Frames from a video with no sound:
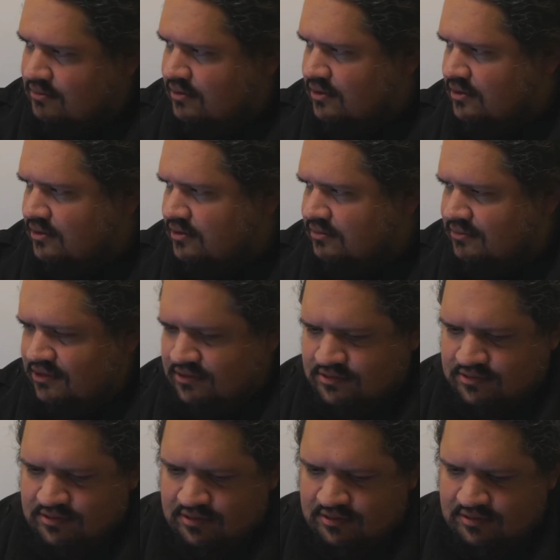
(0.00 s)
Let me
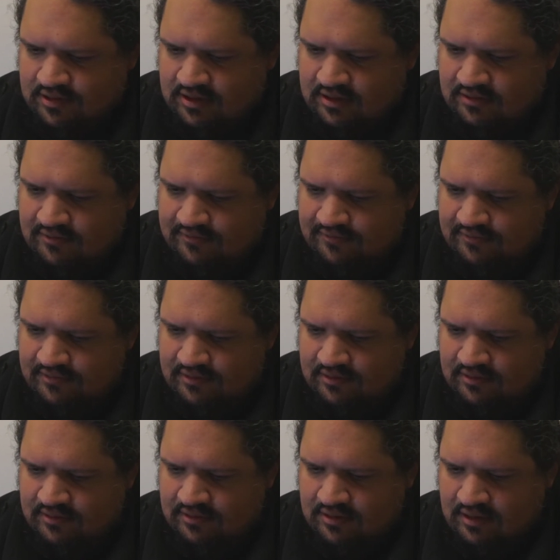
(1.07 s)
turn that off.
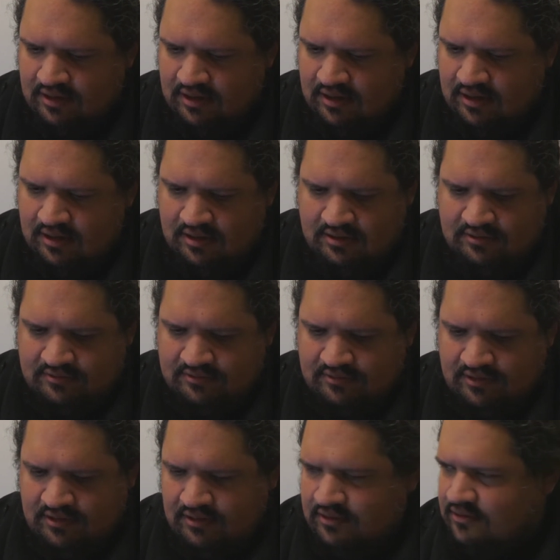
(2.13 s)

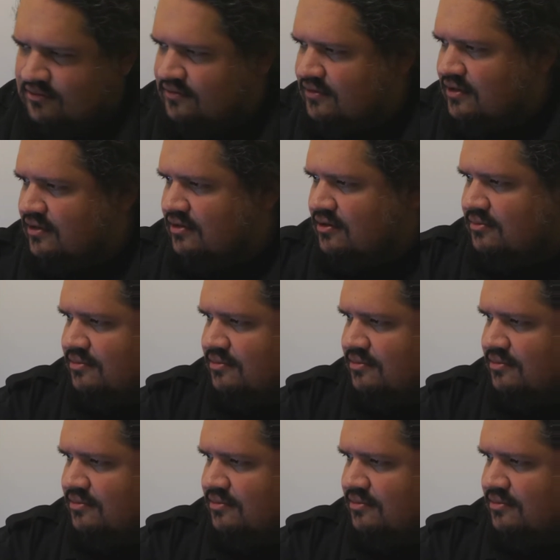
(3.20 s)
So it's got a